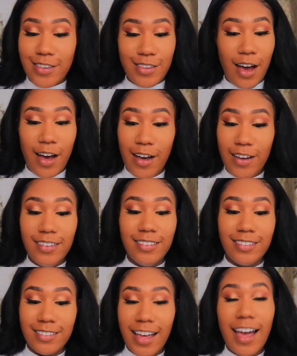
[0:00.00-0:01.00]
Y'all,
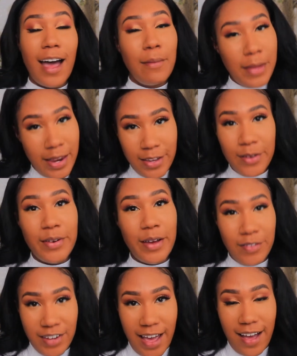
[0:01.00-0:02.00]
I'm letting you
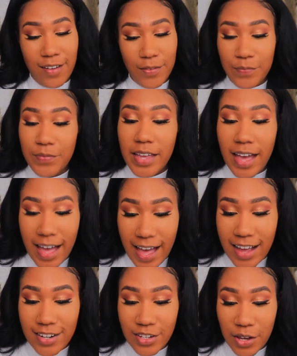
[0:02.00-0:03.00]
know now.
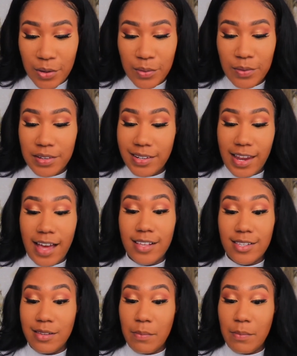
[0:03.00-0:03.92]
I don't like to